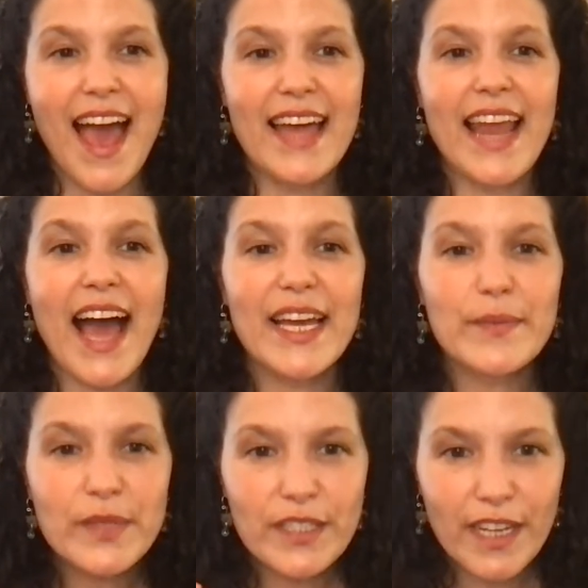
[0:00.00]
And I
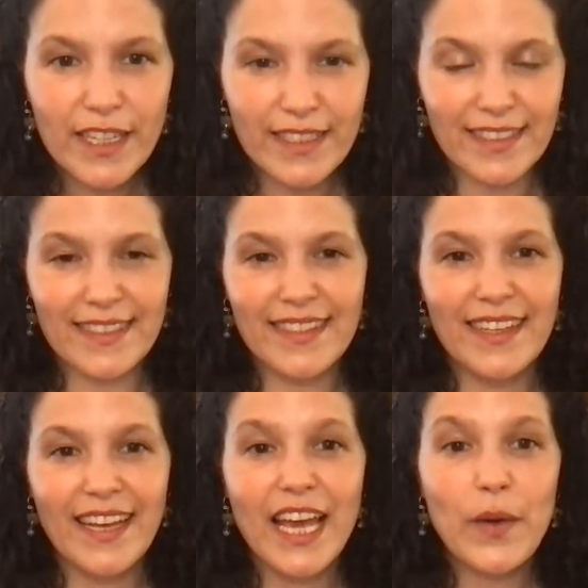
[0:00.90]
am
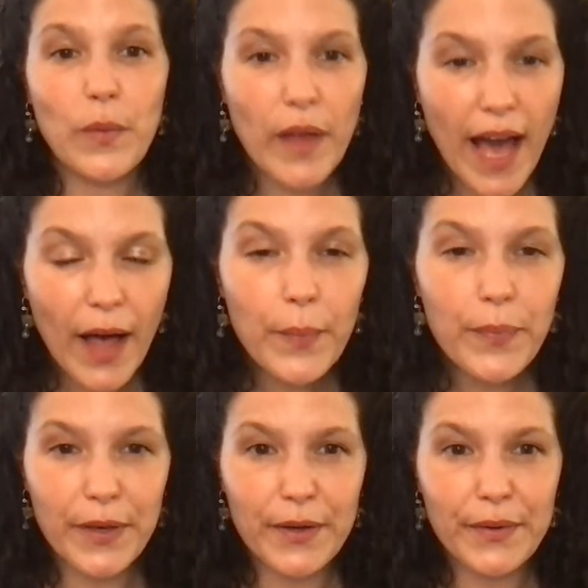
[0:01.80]
certain it will
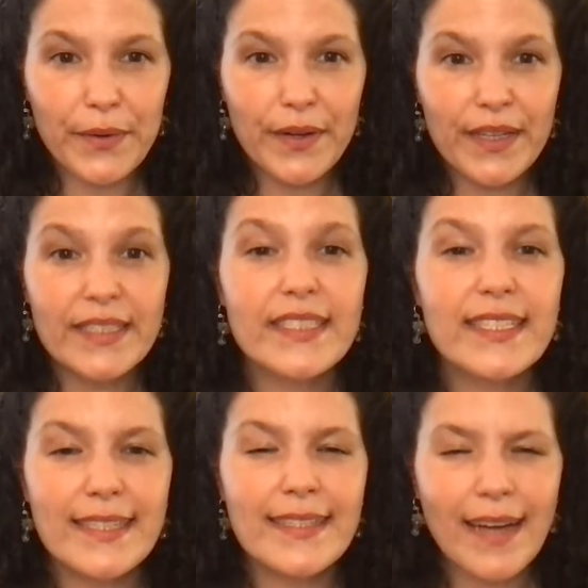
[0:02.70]
help you
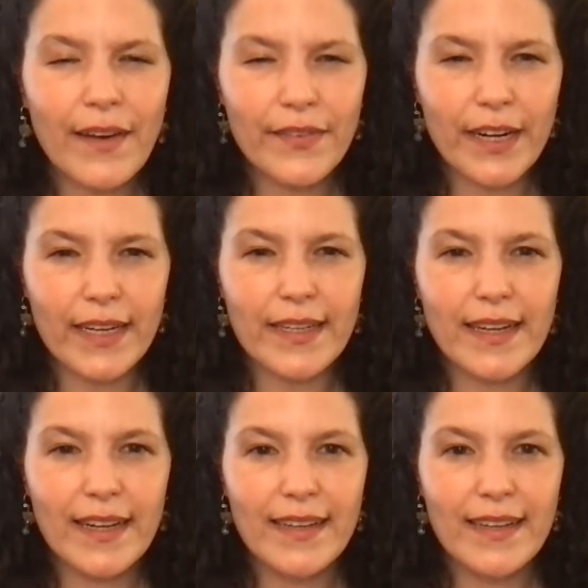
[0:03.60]
discover